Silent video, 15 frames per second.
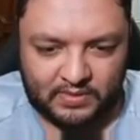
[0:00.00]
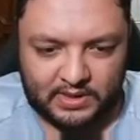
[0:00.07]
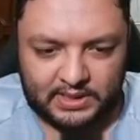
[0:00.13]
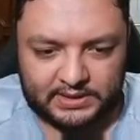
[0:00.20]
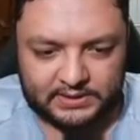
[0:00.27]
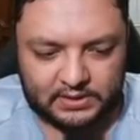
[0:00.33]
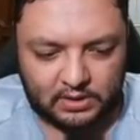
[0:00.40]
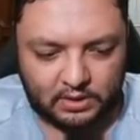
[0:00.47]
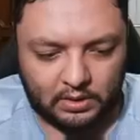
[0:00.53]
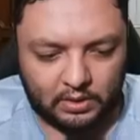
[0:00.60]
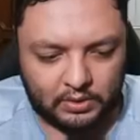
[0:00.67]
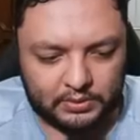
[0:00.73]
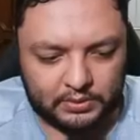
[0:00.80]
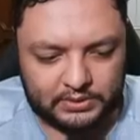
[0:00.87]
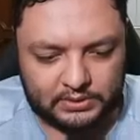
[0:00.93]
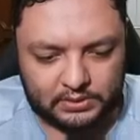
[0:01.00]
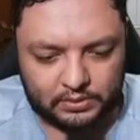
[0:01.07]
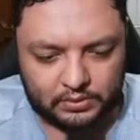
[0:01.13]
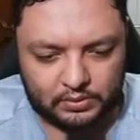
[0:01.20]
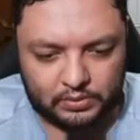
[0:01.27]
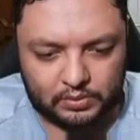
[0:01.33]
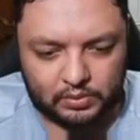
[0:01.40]
He's close
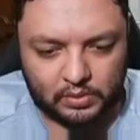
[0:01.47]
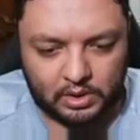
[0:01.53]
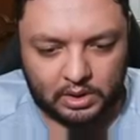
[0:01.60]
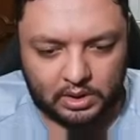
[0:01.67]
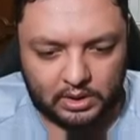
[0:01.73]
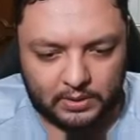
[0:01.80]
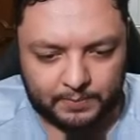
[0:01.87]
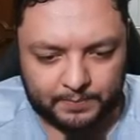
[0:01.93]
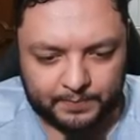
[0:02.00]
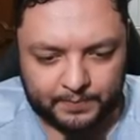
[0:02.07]
to... Um,